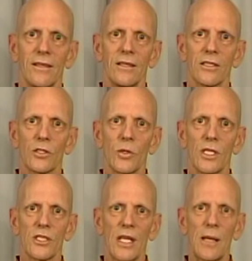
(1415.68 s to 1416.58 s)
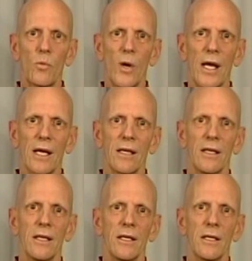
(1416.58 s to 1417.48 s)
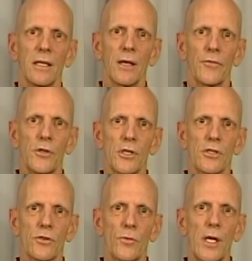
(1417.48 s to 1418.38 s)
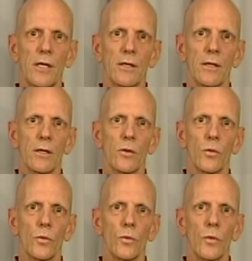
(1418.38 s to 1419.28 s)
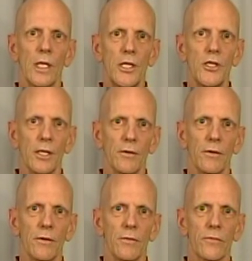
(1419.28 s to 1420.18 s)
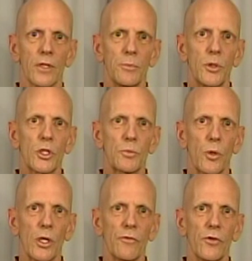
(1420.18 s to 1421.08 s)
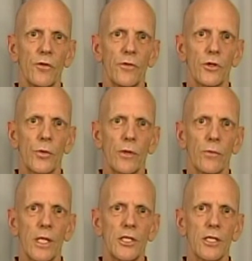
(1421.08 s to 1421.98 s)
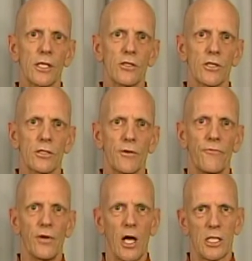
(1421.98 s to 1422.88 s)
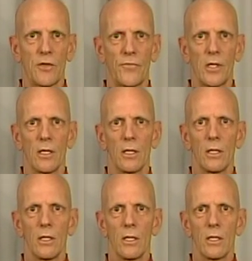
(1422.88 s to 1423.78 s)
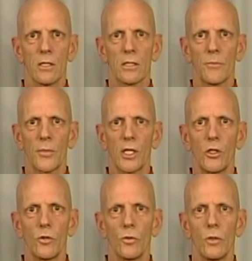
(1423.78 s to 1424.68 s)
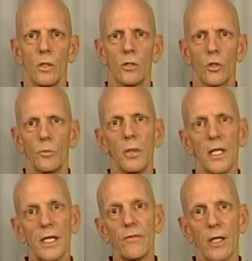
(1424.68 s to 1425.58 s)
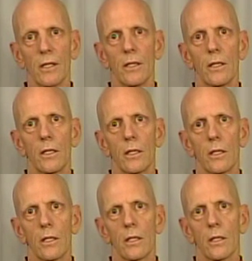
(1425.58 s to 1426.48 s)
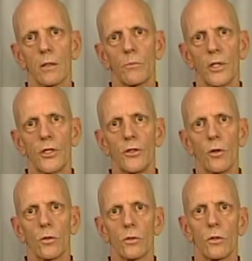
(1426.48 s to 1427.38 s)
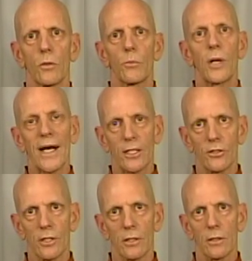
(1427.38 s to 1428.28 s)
So in the same way, if you just treat religion, from the Buddhist point of view, if you treat religion as just a philosophy, something you to believe in, but you don't practice it,